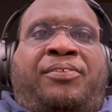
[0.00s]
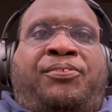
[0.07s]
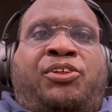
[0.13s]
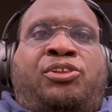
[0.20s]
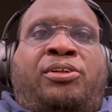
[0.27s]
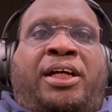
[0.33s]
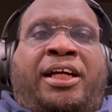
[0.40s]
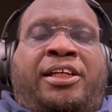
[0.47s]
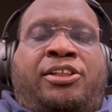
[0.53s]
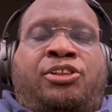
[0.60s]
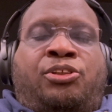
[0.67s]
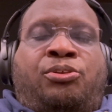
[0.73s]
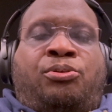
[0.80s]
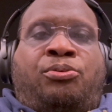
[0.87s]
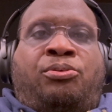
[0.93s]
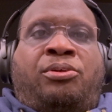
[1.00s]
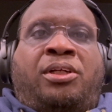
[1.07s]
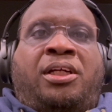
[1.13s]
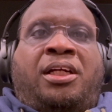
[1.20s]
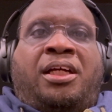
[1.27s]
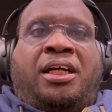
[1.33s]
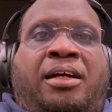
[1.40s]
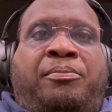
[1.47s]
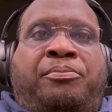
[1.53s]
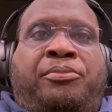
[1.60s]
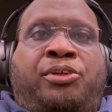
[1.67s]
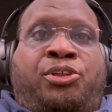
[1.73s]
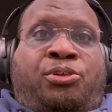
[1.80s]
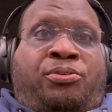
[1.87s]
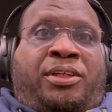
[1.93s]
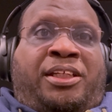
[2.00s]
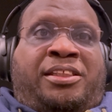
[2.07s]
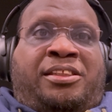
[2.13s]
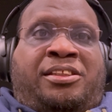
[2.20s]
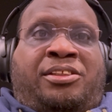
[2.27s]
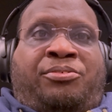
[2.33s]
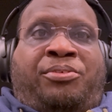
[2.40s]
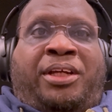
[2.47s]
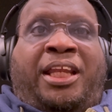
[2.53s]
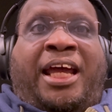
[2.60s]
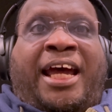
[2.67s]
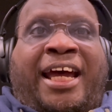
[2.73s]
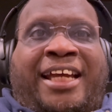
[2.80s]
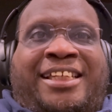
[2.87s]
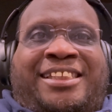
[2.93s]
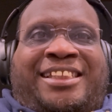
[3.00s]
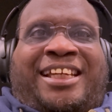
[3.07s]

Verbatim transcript: if you're trying to um, do this to relax